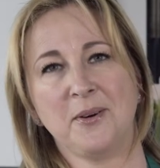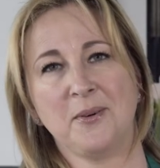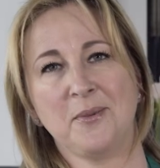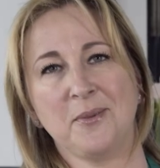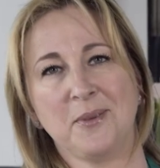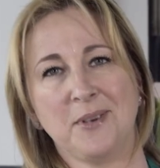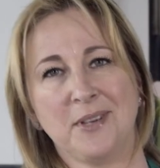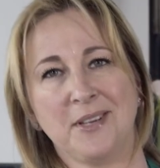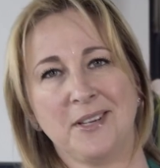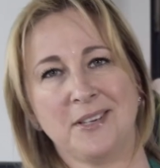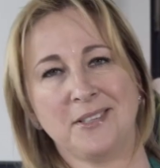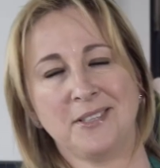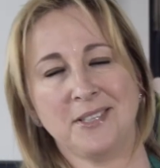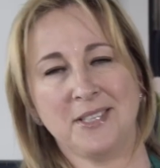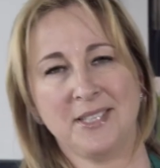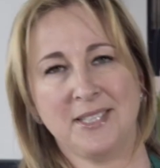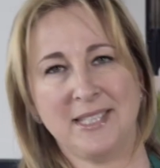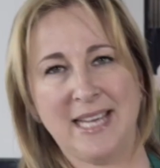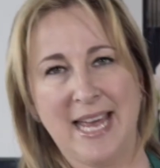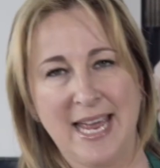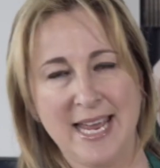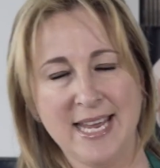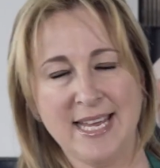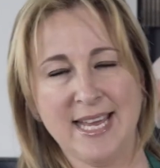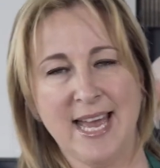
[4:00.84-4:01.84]
you want to just
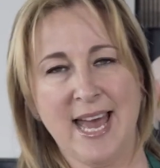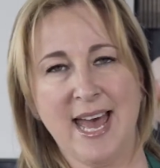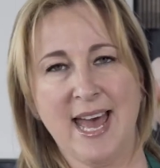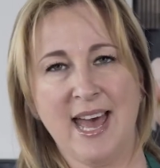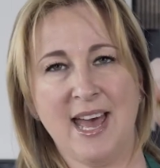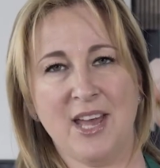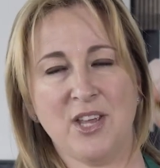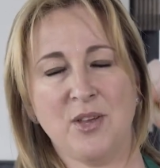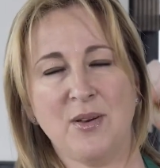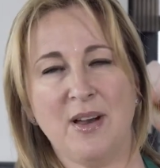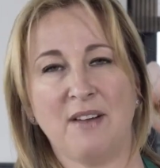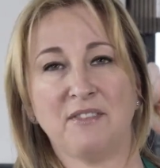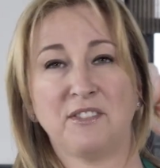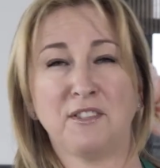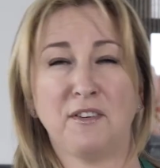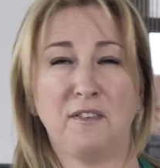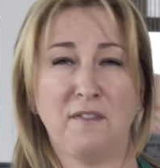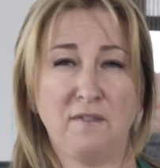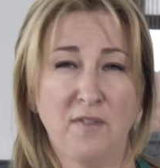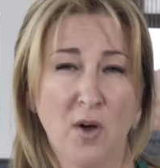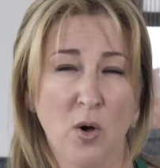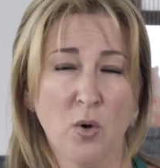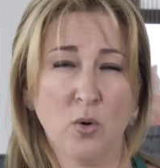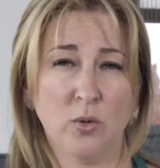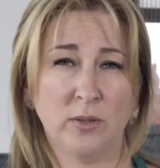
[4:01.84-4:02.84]
take care. You have to
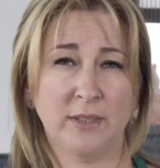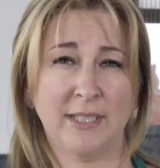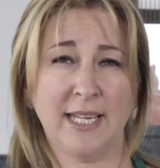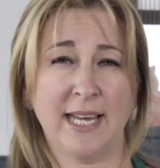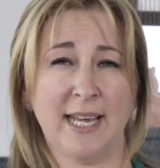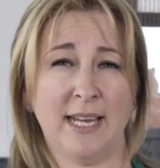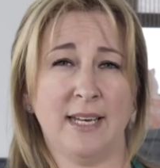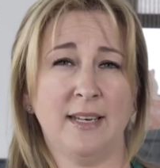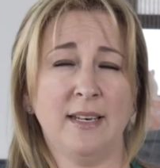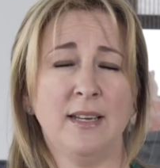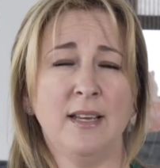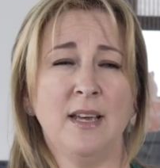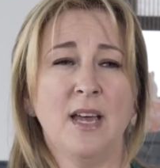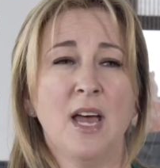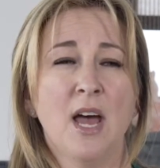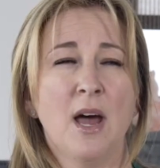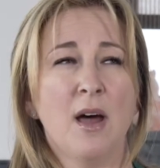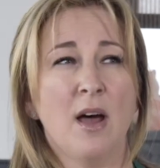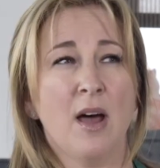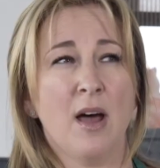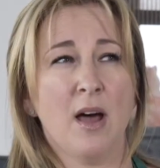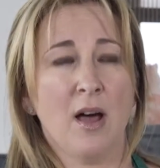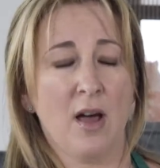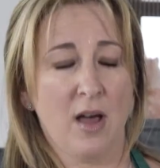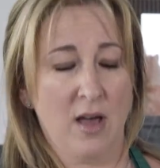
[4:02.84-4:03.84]
fold in
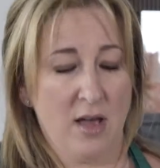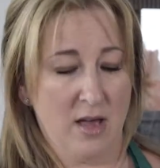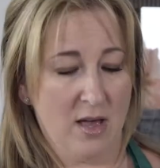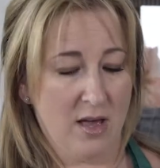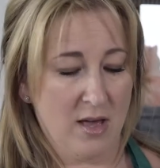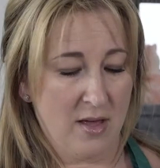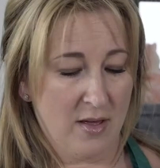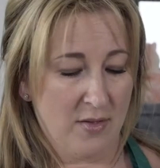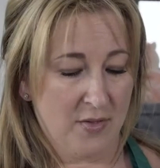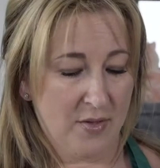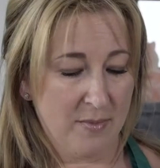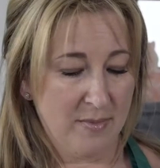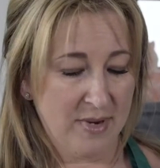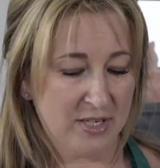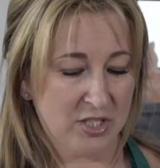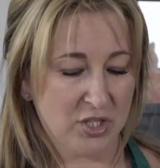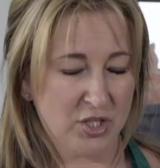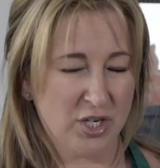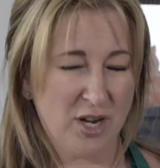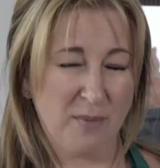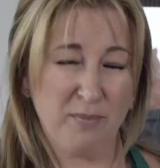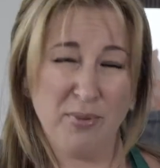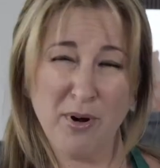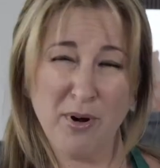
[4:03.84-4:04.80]
the mixture